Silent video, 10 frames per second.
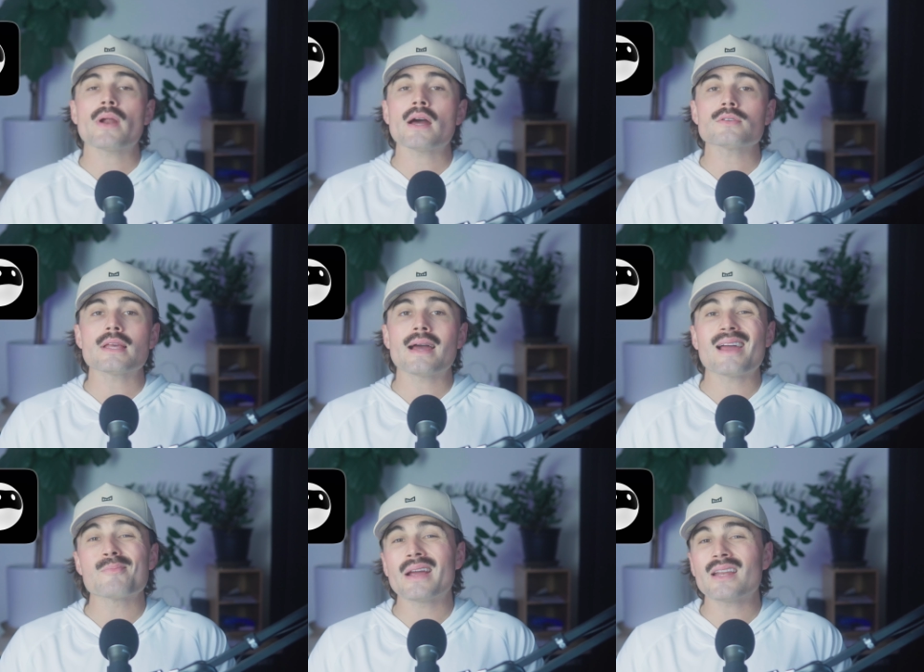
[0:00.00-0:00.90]

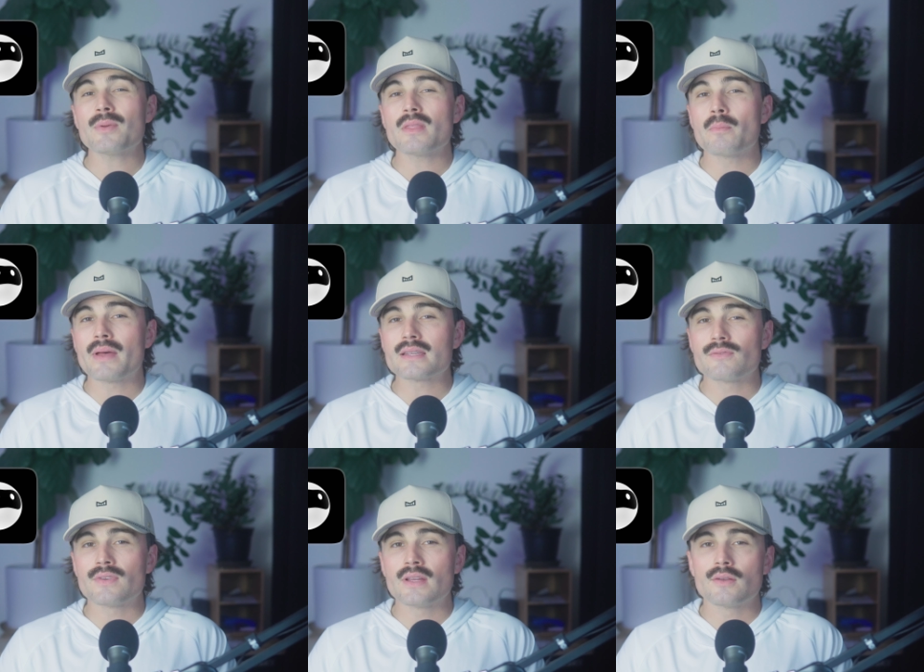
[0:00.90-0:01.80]
Browse.ai might not be the
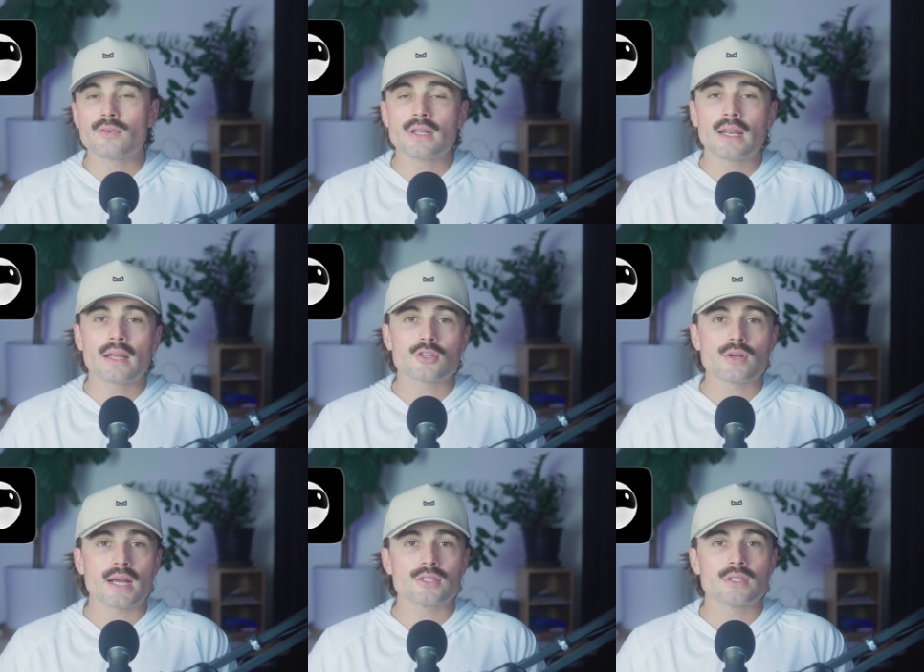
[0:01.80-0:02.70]
best fit if your data
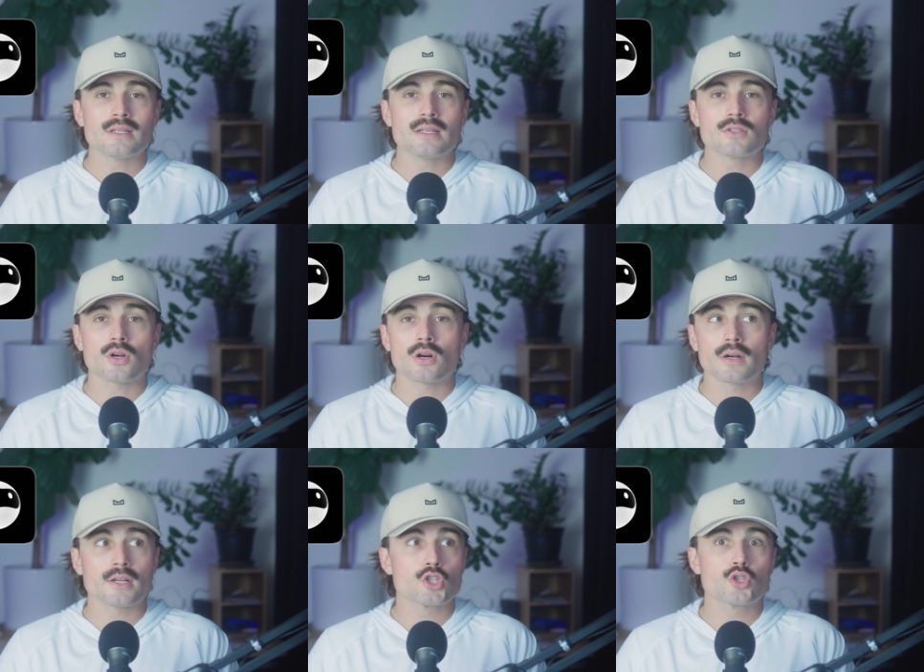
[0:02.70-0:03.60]
extraction needs
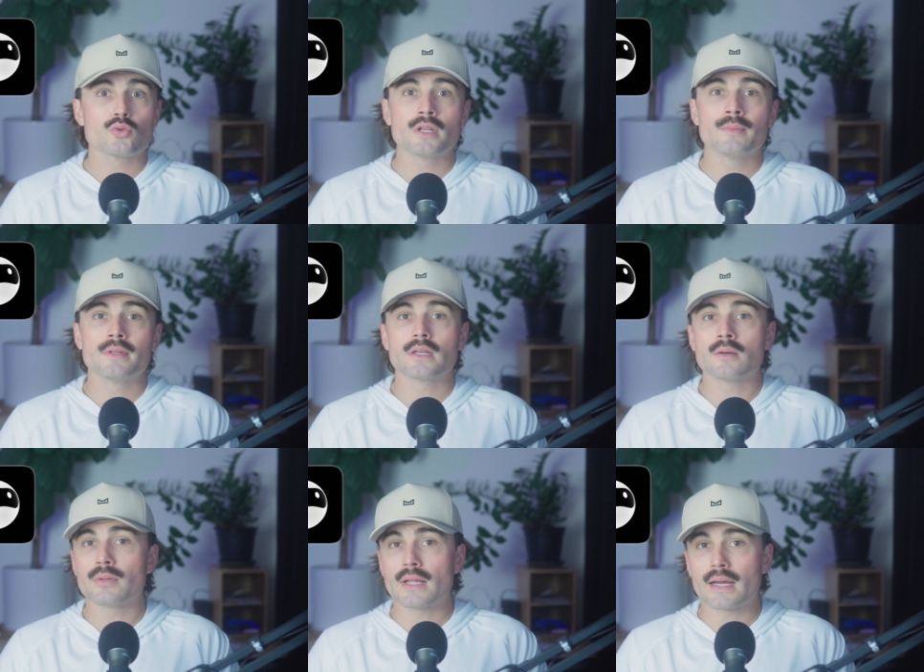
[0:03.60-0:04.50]
are extremely
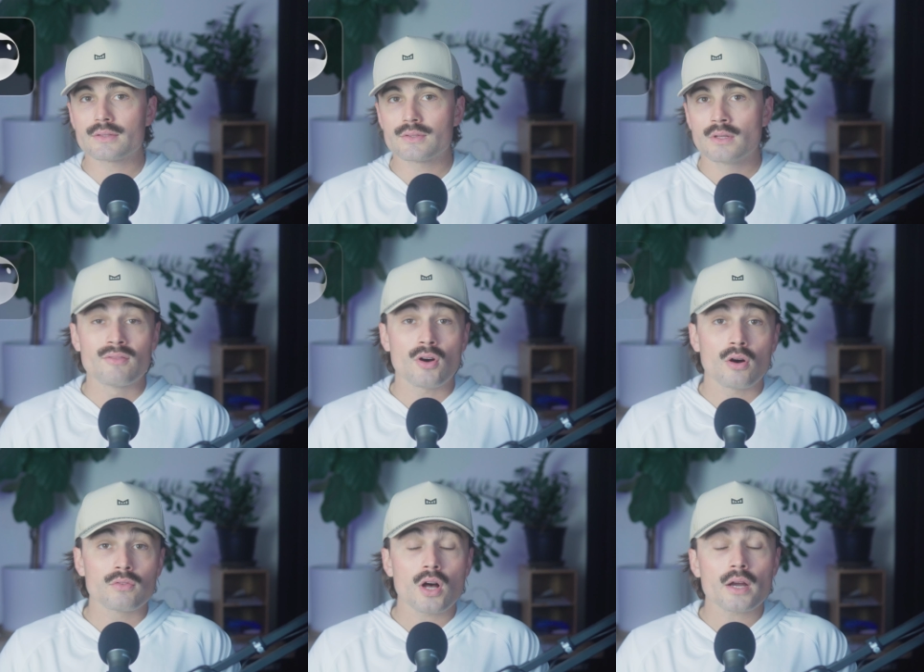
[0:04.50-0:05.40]
complex,
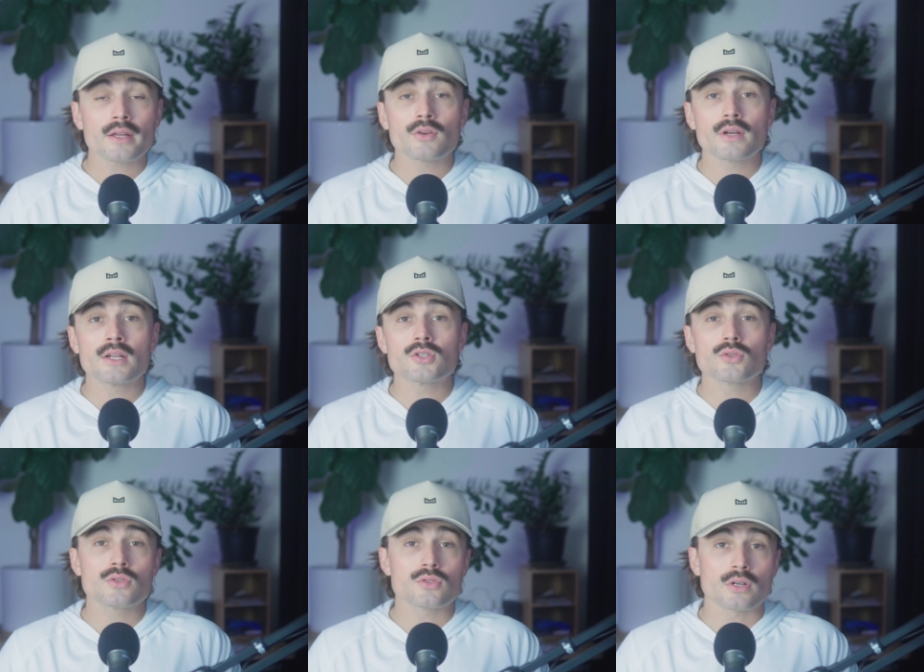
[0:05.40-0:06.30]
involve login
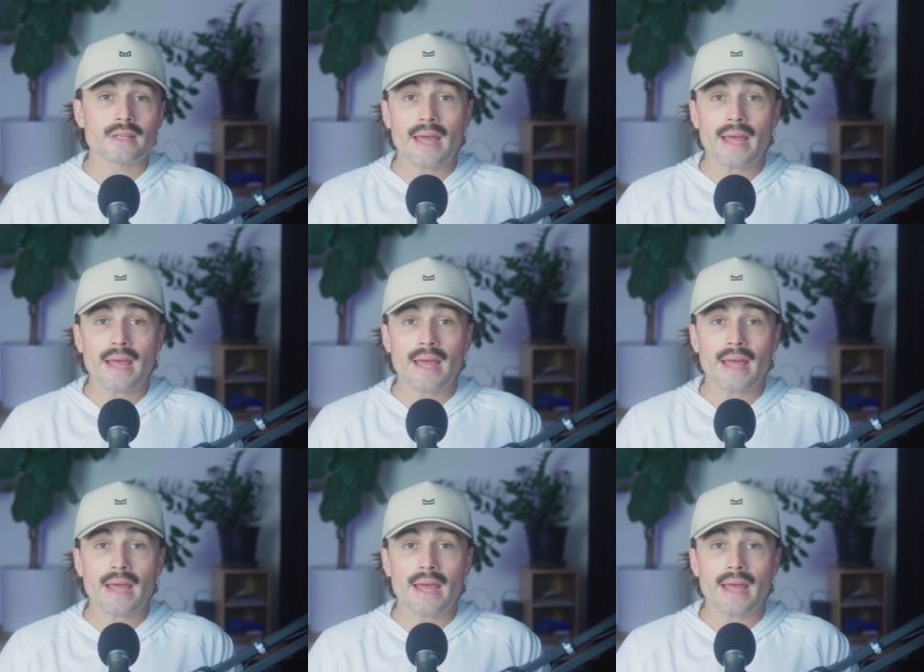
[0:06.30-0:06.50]
credentials or